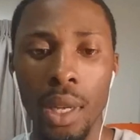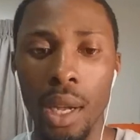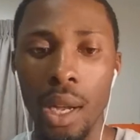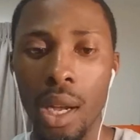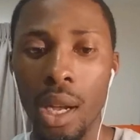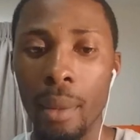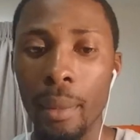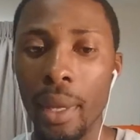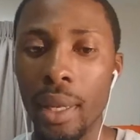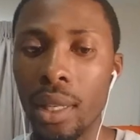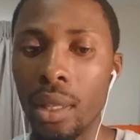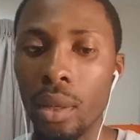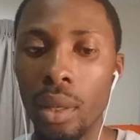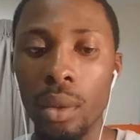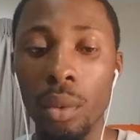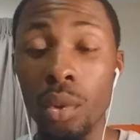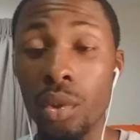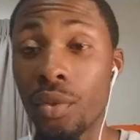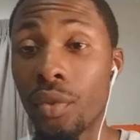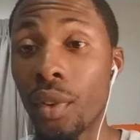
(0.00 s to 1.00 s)
And
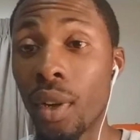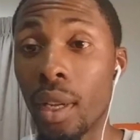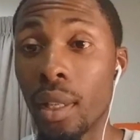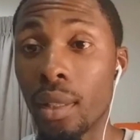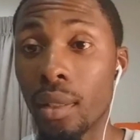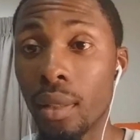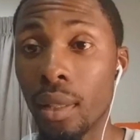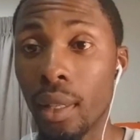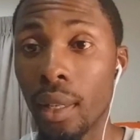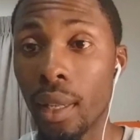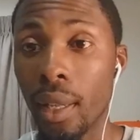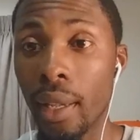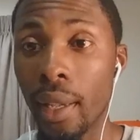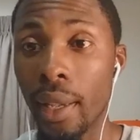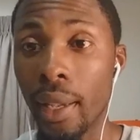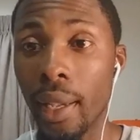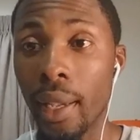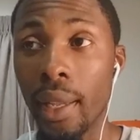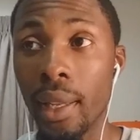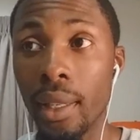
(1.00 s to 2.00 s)
it was fun,
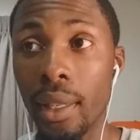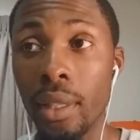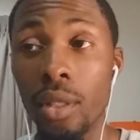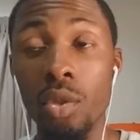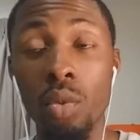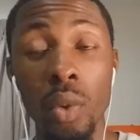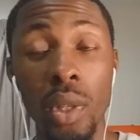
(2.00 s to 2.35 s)
and it's